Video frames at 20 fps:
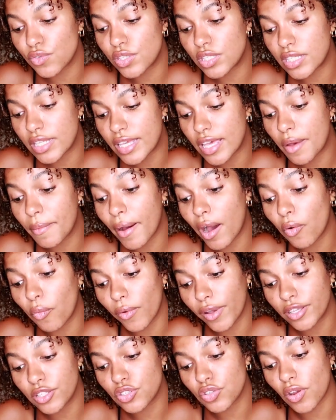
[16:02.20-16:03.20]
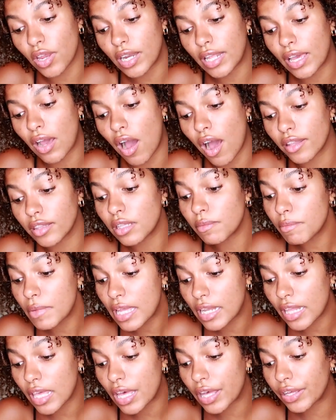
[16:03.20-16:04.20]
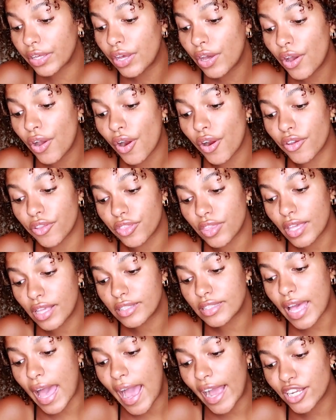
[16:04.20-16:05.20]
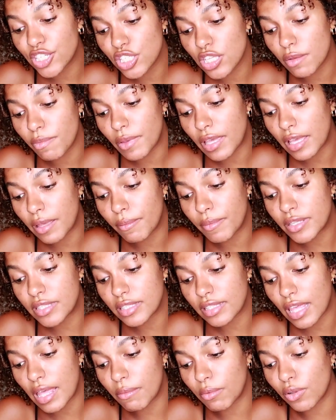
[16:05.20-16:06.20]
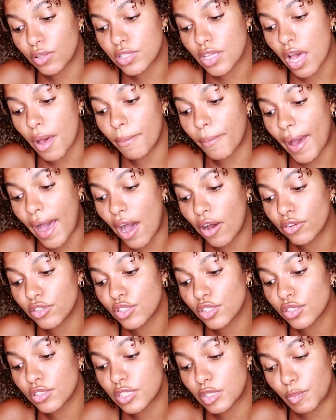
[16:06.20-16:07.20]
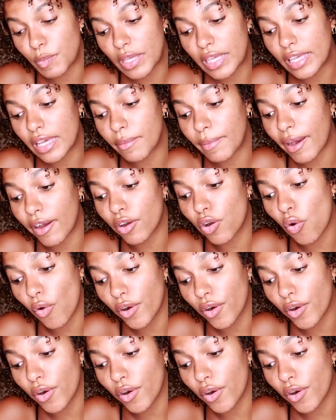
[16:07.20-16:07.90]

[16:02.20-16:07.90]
you see about waist training on the media are things actually being mislabeled about speaking about